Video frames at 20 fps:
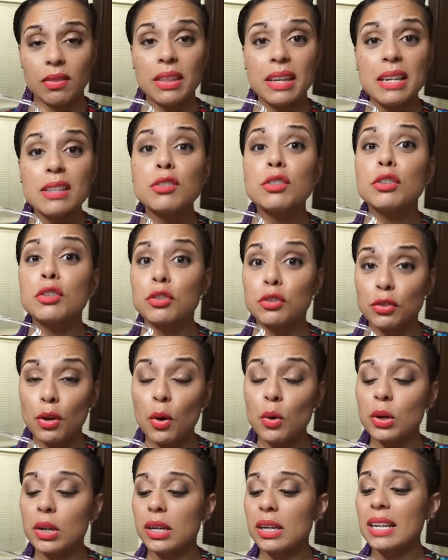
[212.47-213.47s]
These are
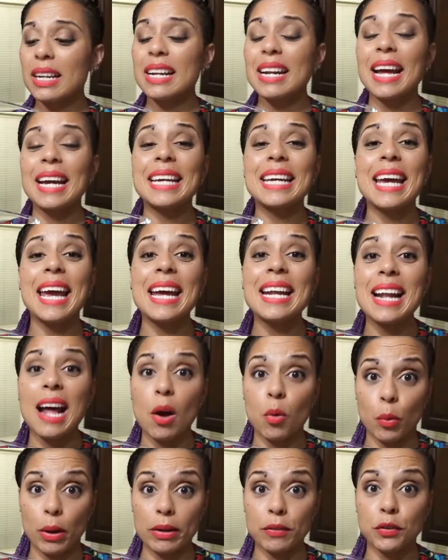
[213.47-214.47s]
so good and I
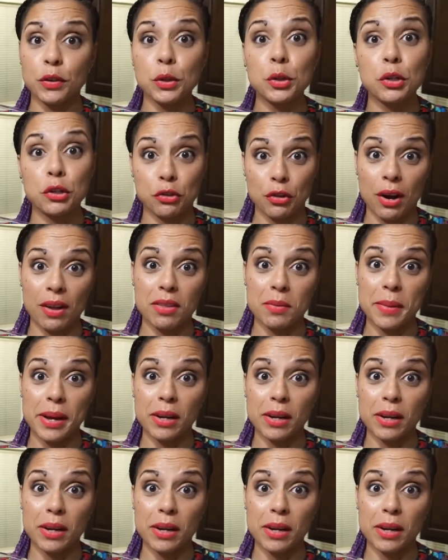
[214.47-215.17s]
cannot wait for you to try